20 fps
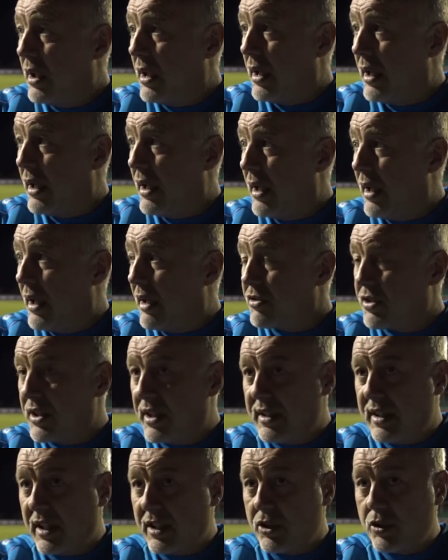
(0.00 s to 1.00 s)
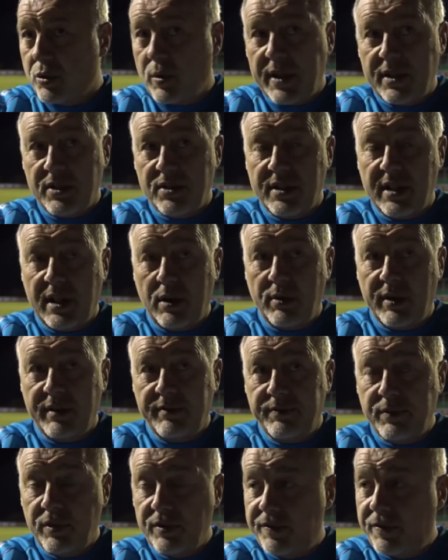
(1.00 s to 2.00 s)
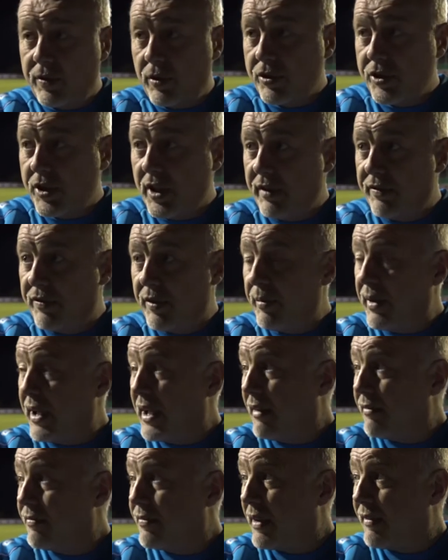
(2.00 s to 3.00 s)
I've seen that twice now, and unfortunately for me,